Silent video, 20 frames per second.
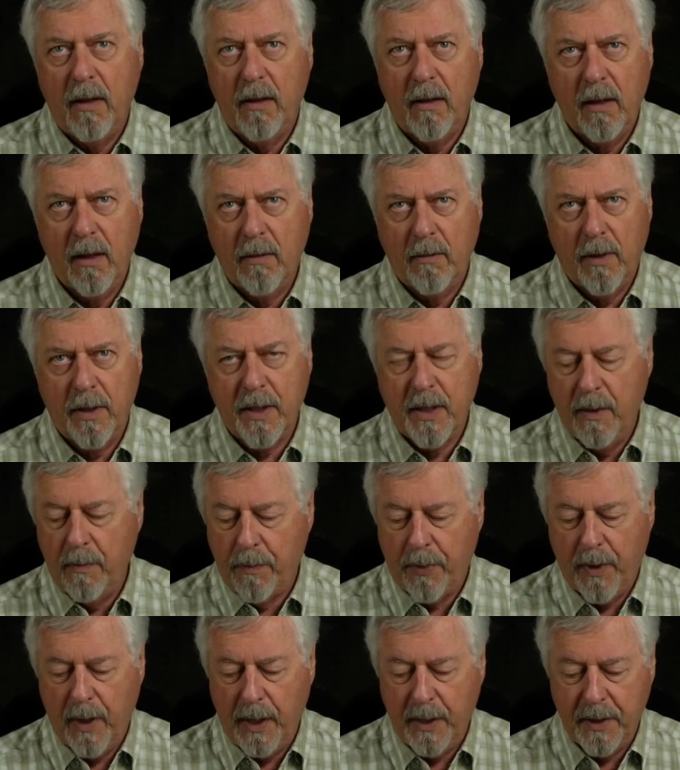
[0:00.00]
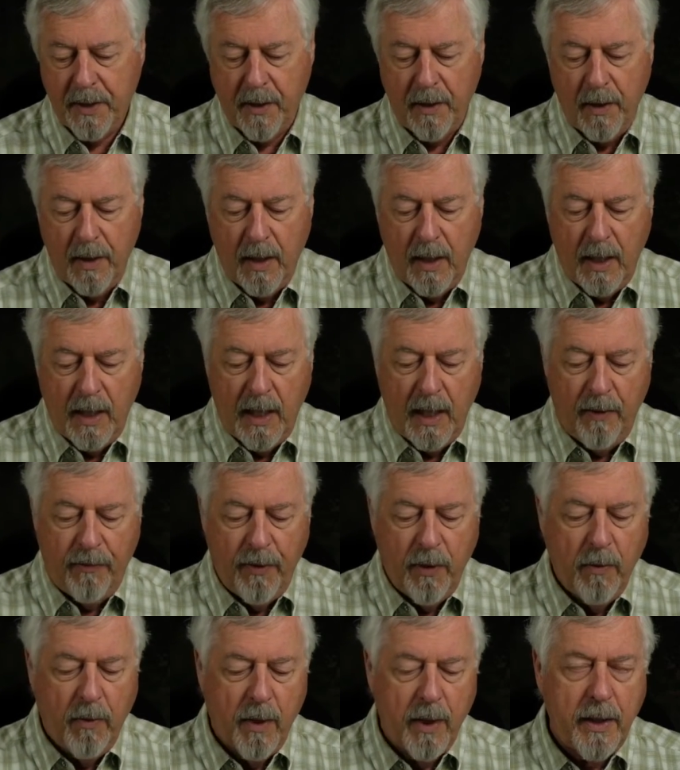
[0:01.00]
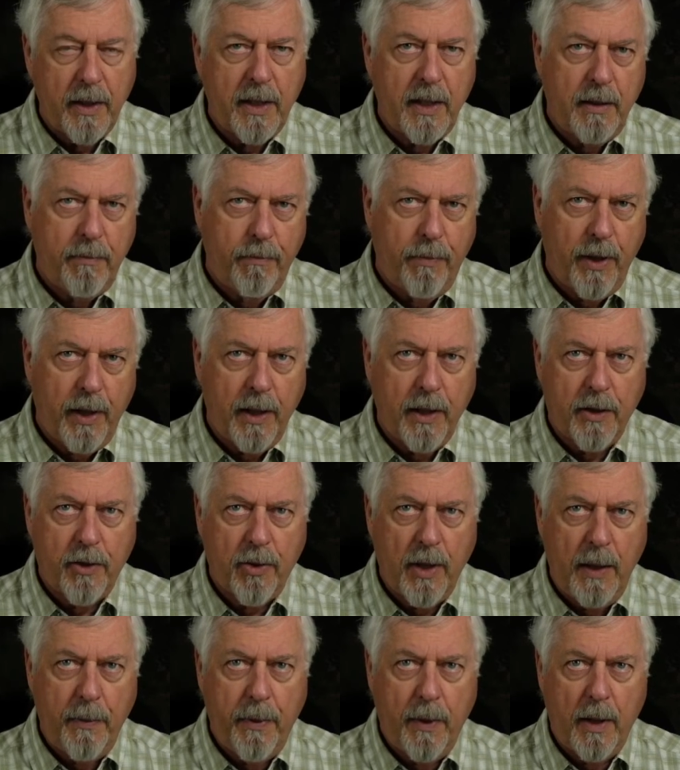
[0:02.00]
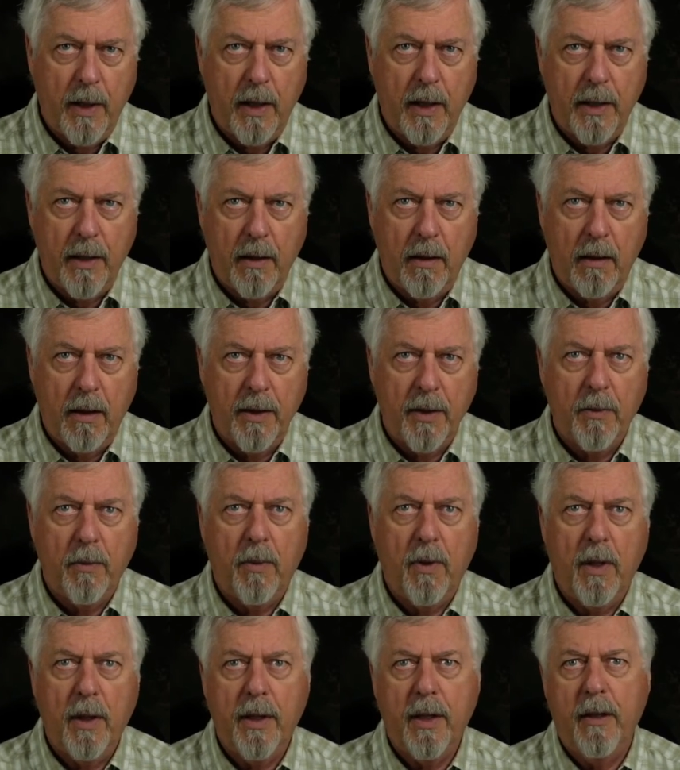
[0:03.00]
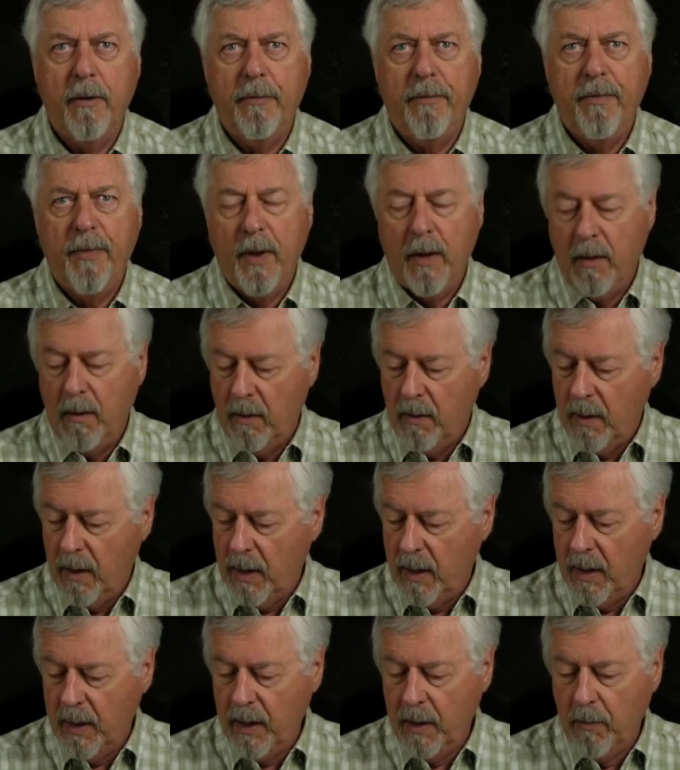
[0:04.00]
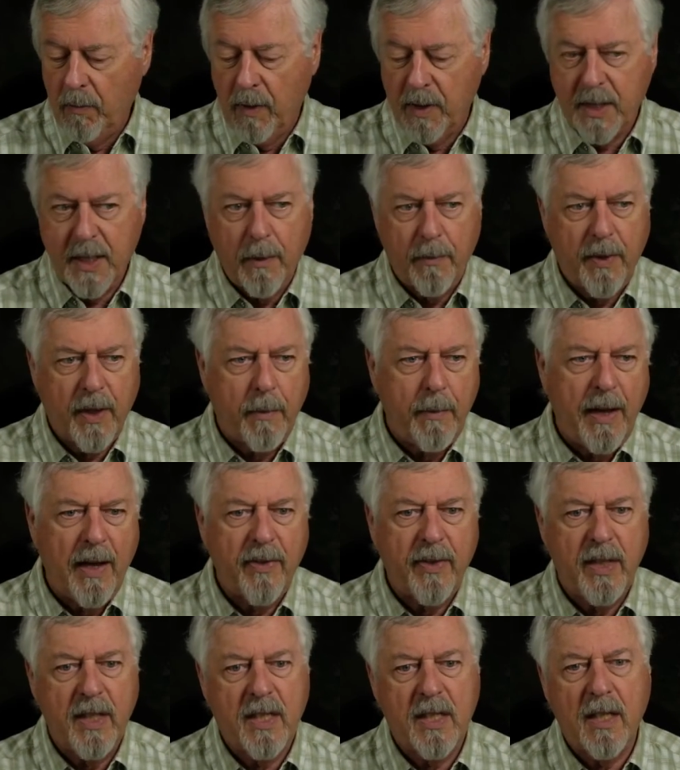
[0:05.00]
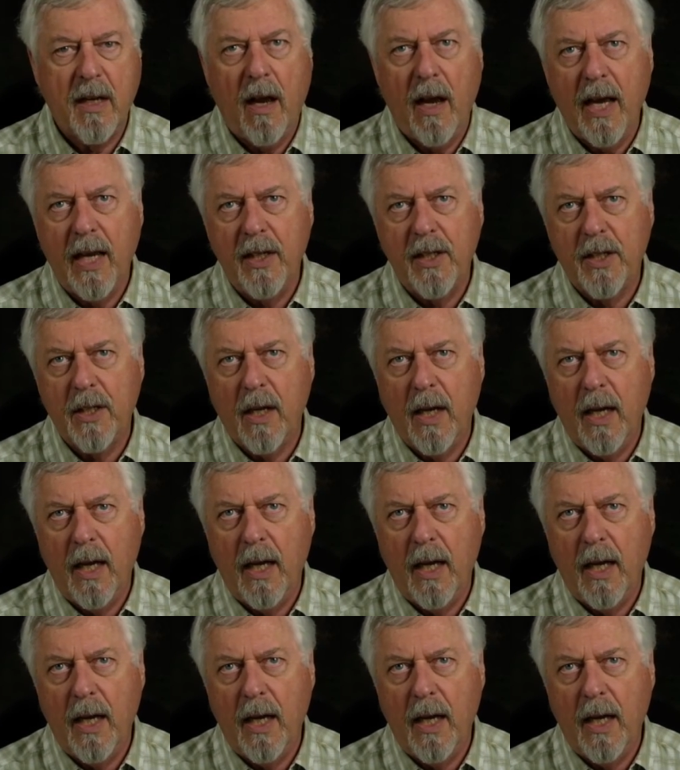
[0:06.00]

I wasn't impressed. If you wanted to bring a tripod on the water, you want something about this size.